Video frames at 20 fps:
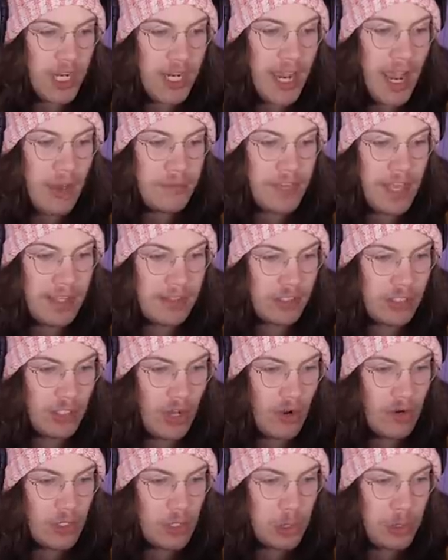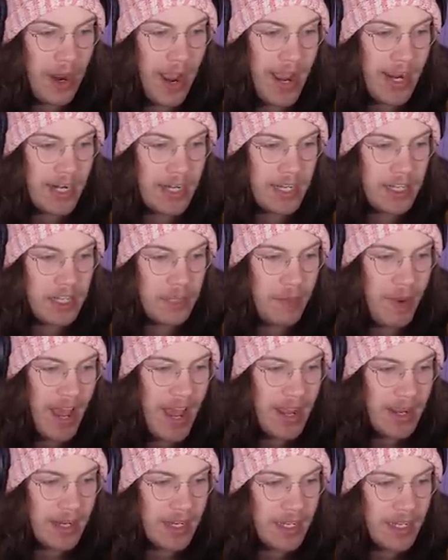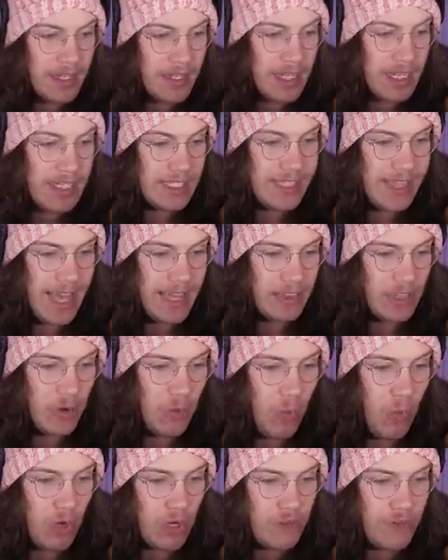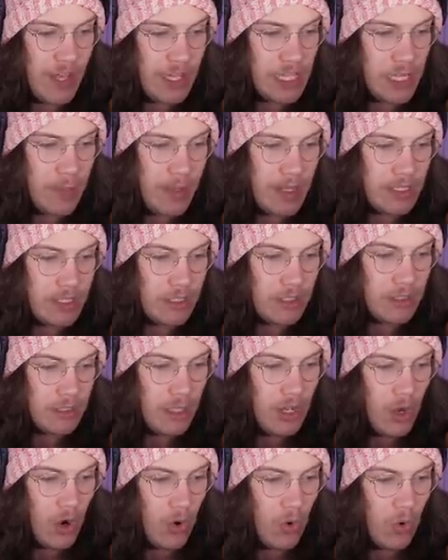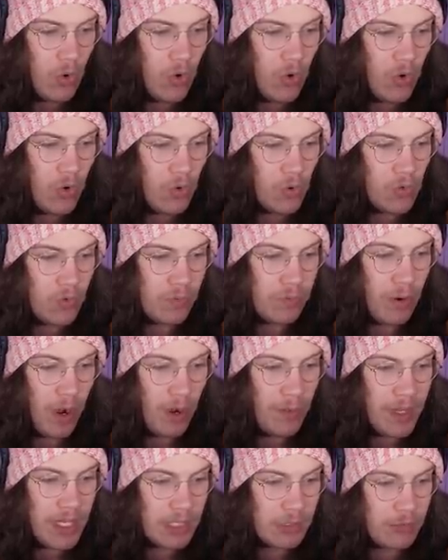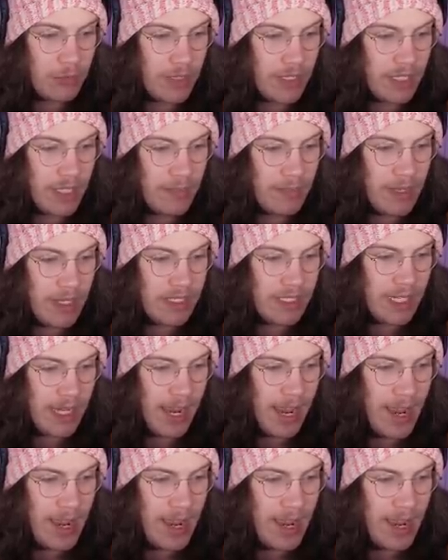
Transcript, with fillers: Check out that stone dragon in the back. Is that the Water Vellumental? Ooh, Bobby's really missing